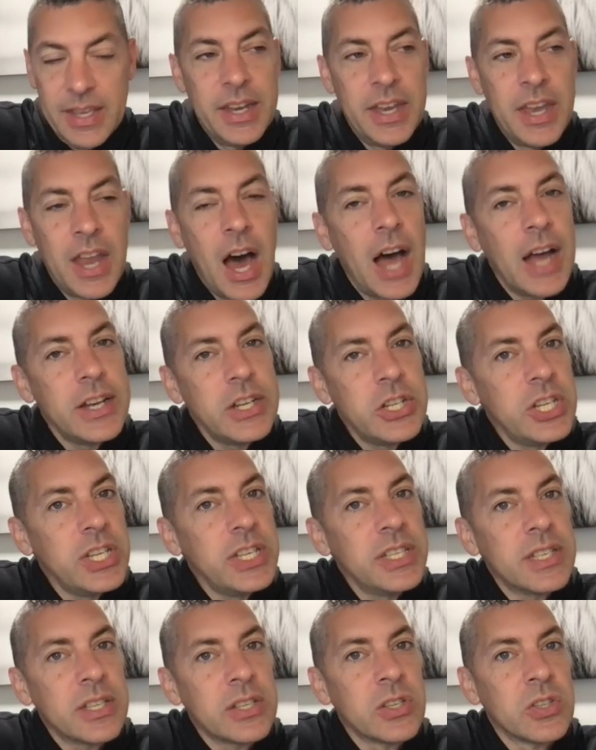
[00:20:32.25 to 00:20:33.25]
Not
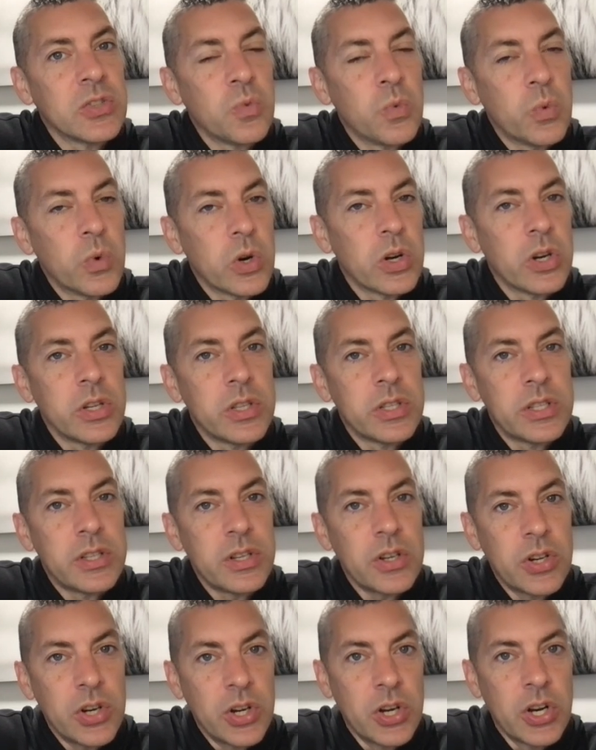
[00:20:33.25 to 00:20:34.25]
Jesus' words
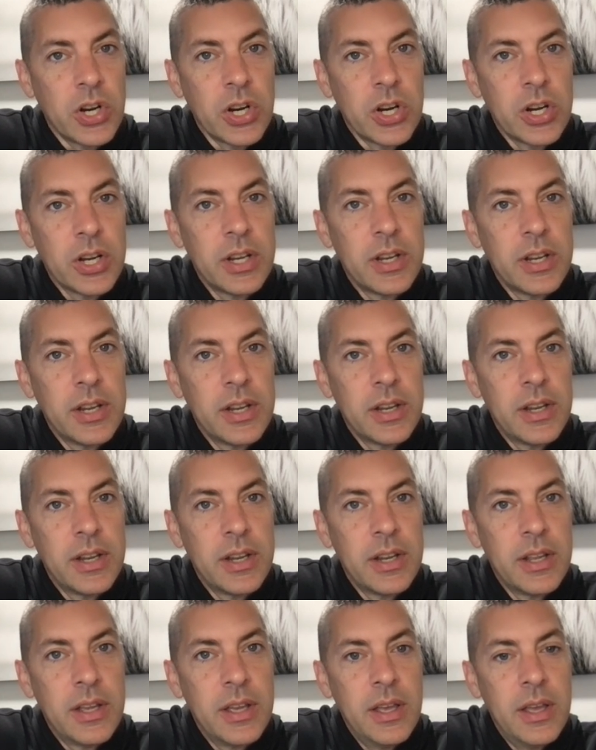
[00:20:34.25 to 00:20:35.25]
to her,
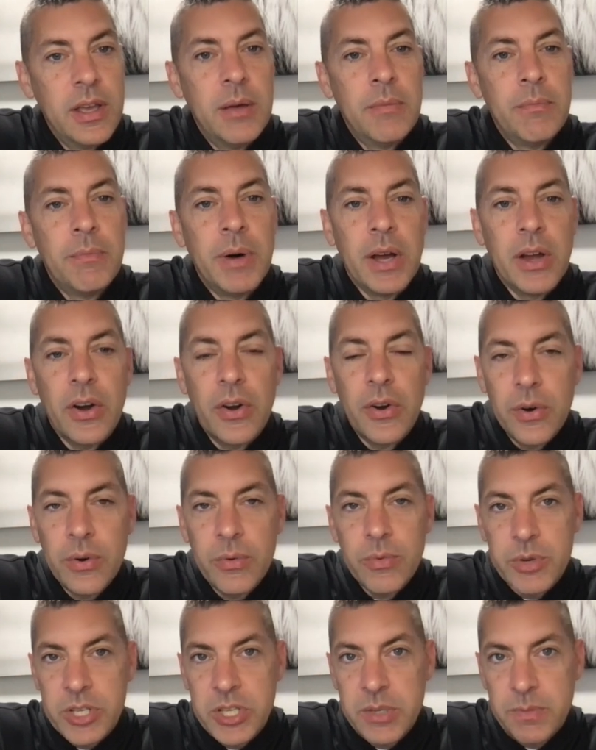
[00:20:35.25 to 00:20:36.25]
but her
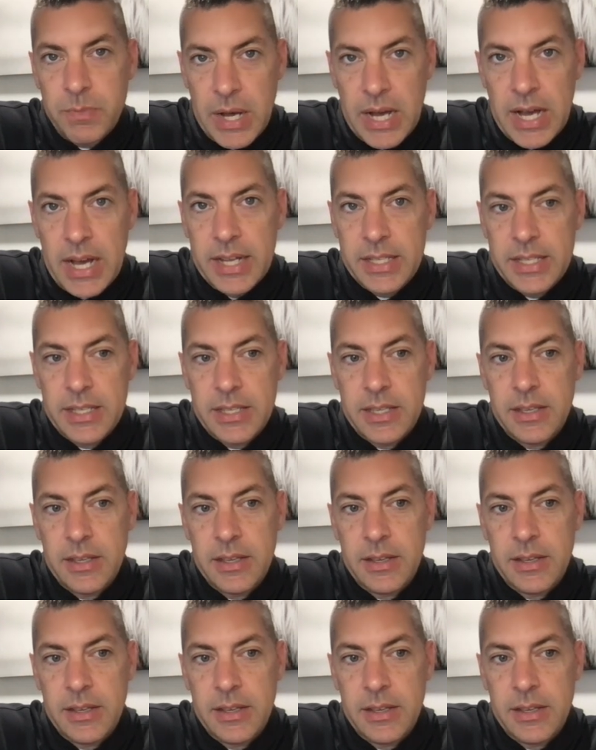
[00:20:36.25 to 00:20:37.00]
response.